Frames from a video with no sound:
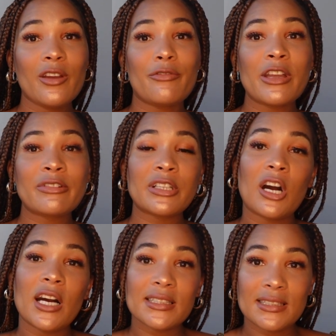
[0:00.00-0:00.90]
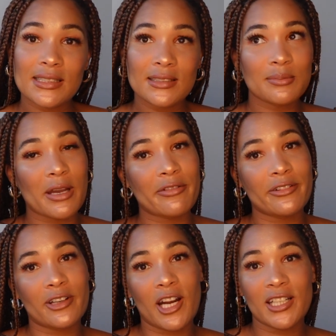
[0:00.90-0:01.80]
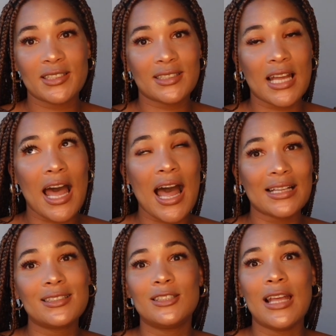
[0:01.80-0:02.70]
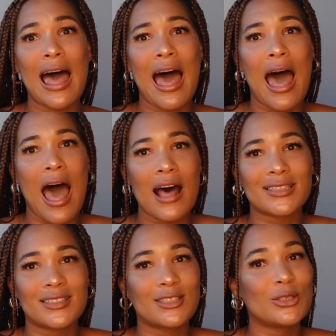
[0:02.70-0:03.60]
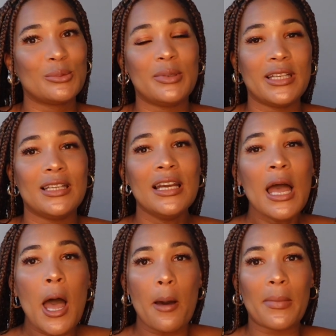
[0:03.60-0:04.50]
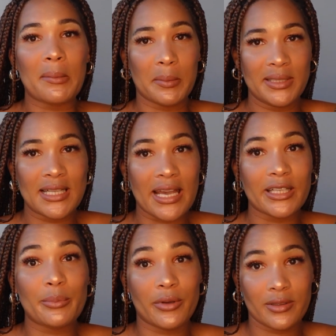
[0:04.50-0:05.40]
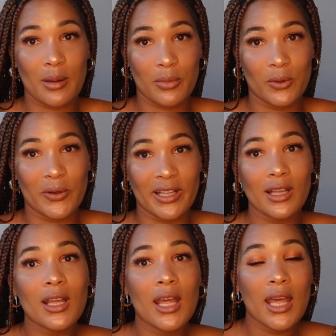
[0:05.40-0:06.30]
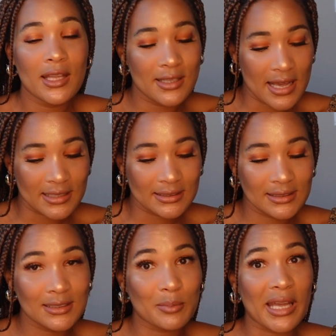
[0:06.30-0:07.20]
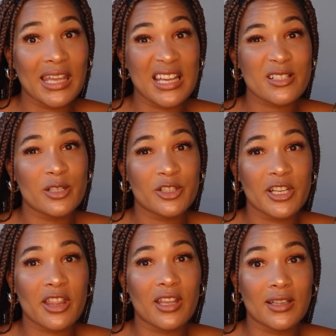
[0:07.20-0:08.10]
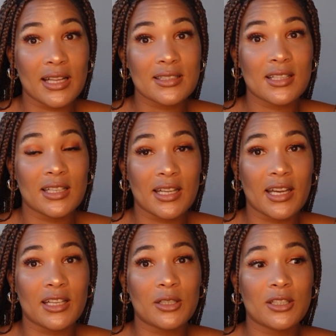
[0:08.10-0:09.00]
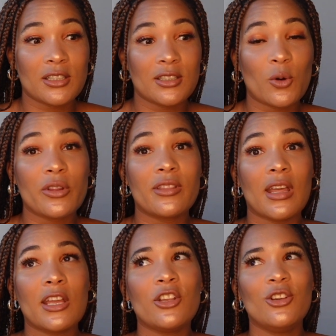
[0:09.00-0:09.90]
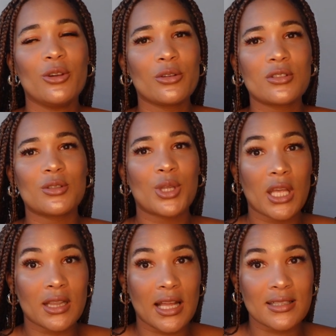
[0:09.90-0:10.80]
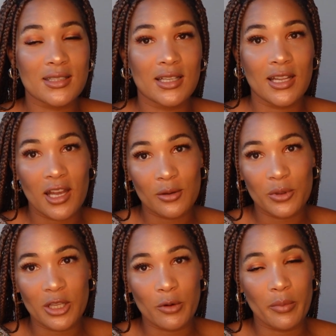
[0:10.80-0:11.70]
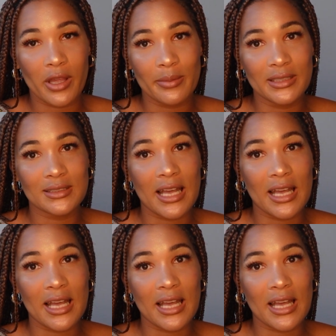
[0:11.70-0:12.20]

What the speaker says: Favorite artist. My favorite artist has to be my baby daddy, Burna Boy. Yes, my kids literally think that's their dad, or they used to think that's their dad when they were babies.